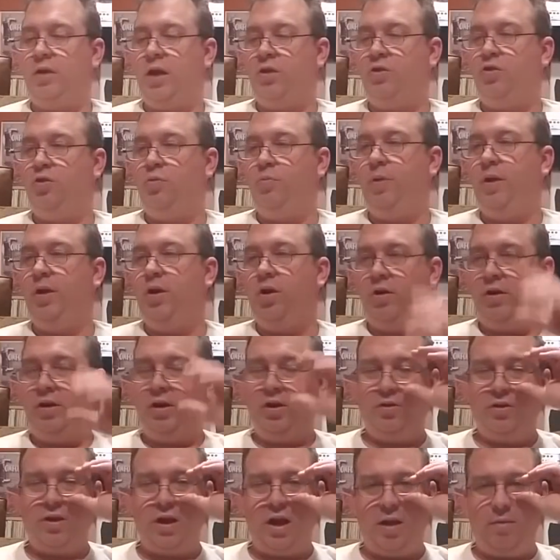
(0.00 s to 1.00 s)
too big on
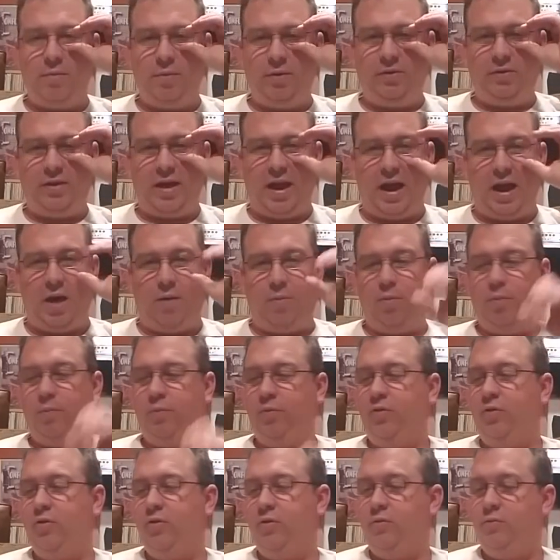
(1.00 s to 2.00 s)
Neil Diamond's
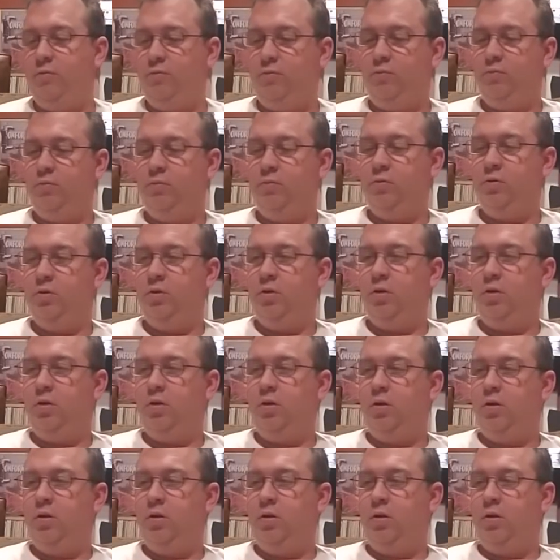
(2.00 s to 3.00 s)
albums.
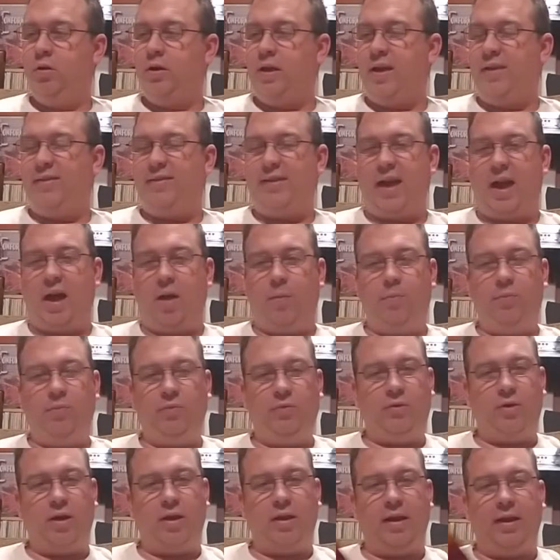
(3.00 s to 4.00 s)
As
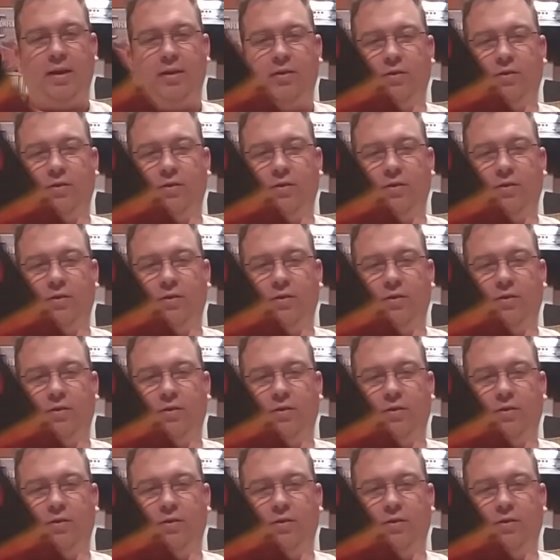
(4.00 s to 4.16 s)
albums, I like